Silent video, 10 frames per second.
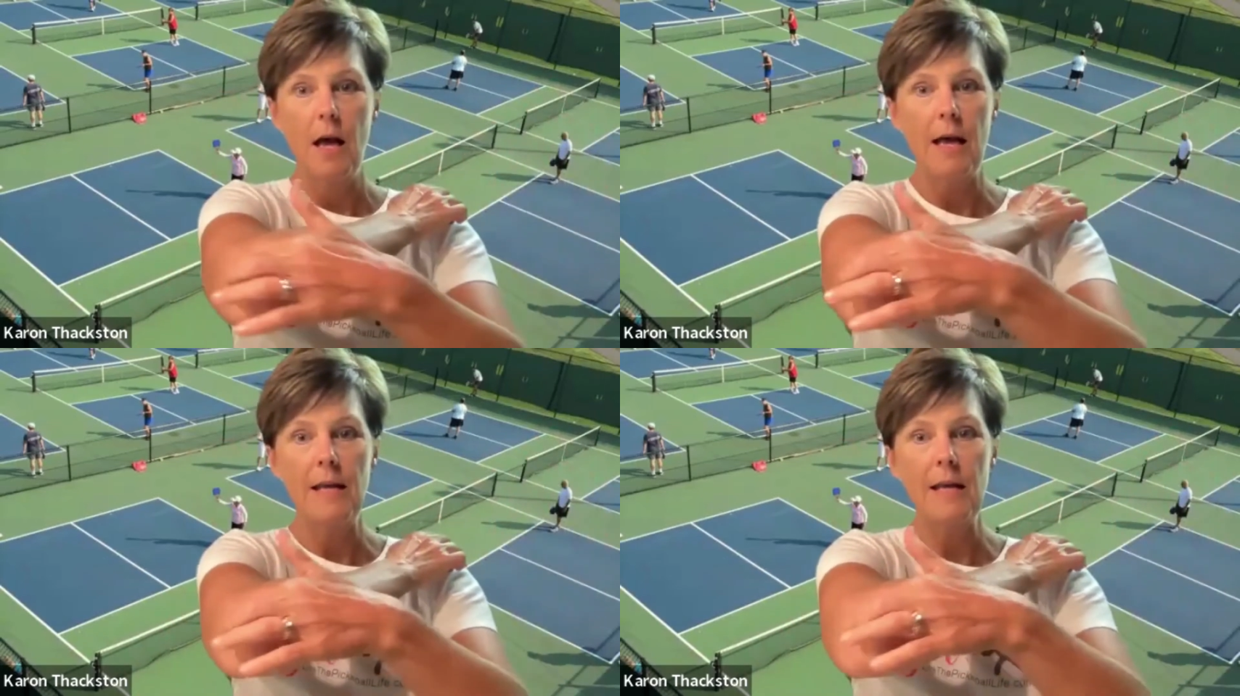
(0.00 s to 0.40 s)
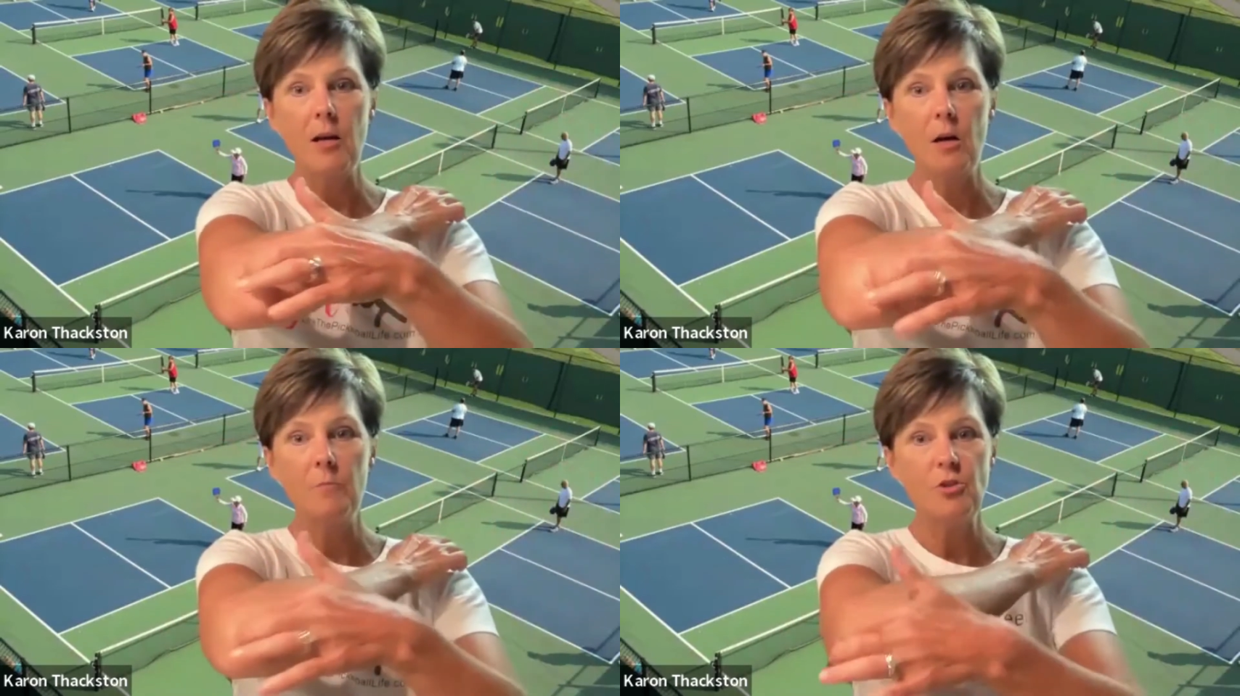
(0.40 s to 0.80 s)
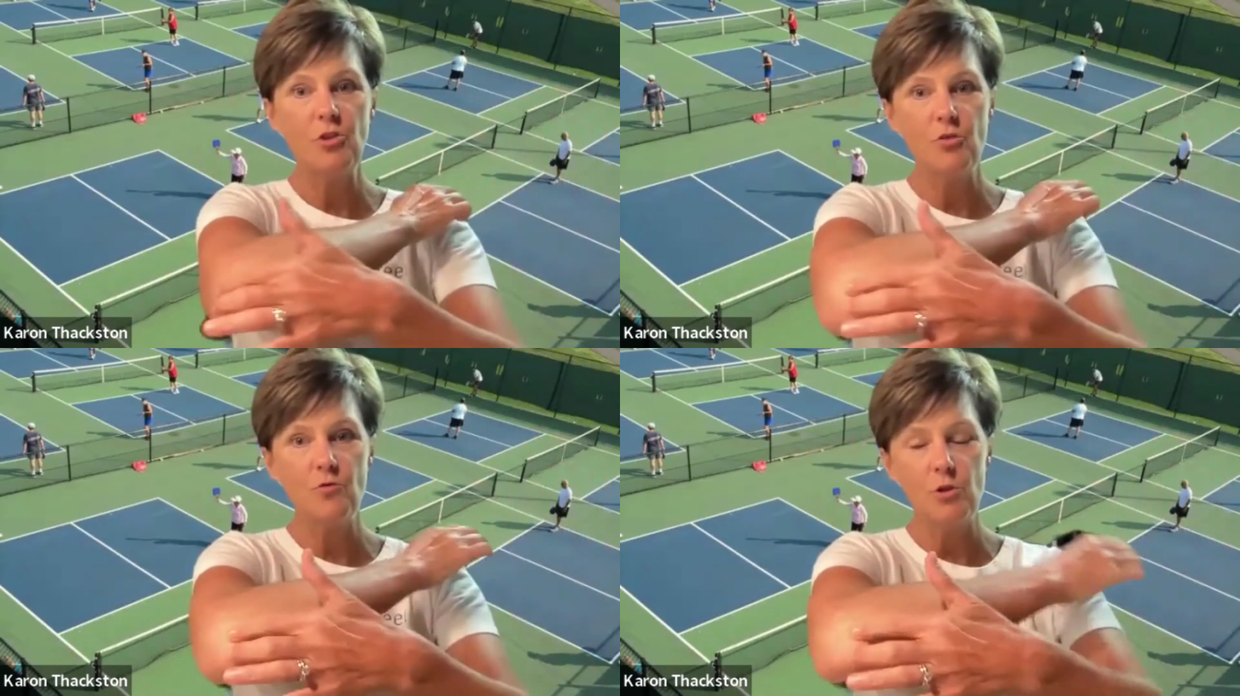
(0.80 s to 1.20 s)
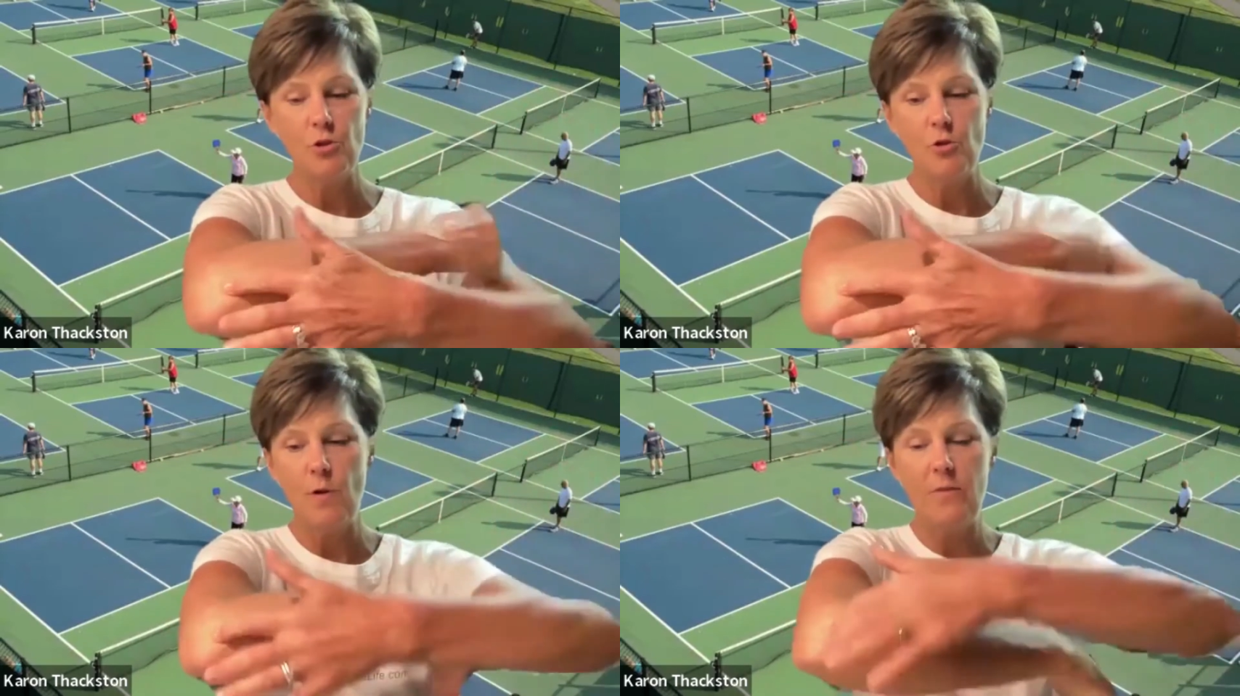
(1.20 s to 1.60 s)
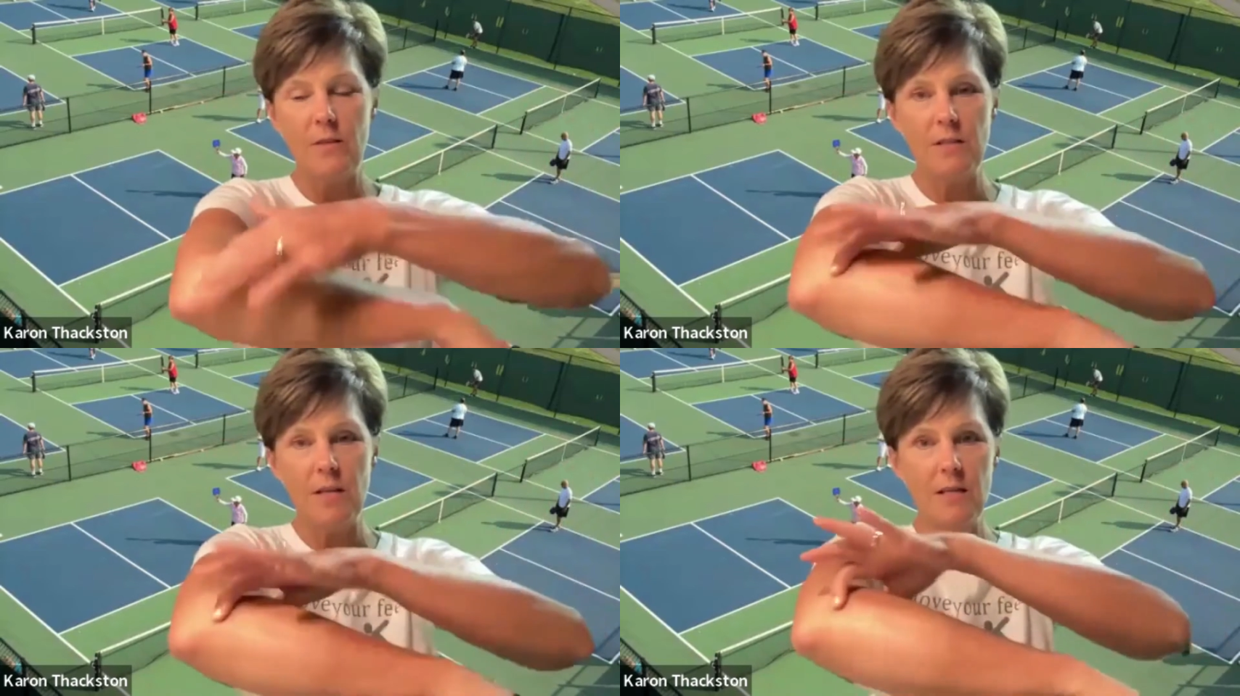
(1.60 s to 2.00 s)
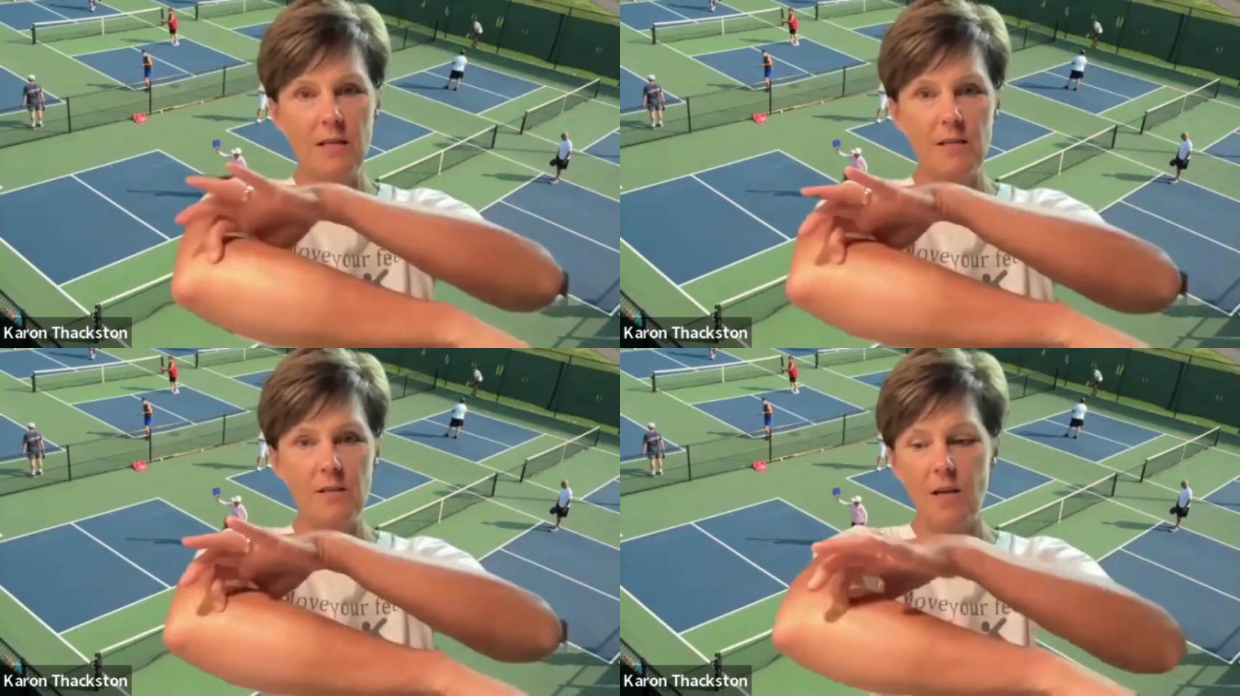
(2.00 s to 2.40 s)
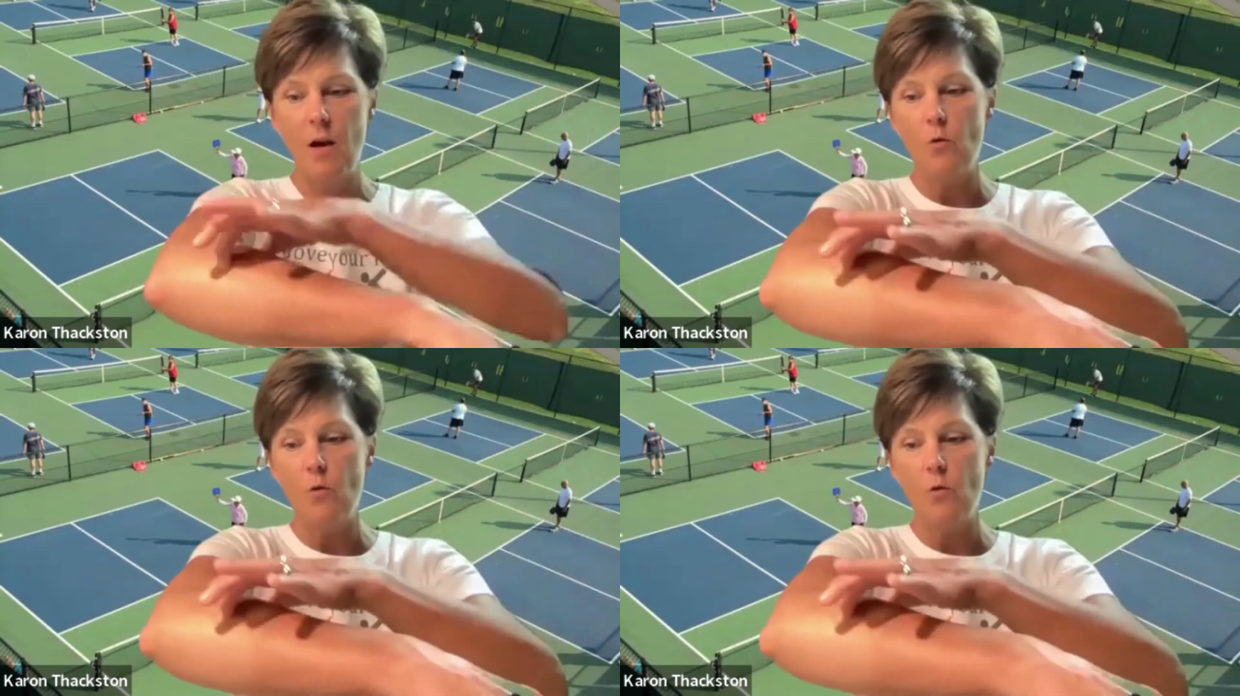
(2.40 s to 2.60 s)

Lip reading: And it comes through and the tendons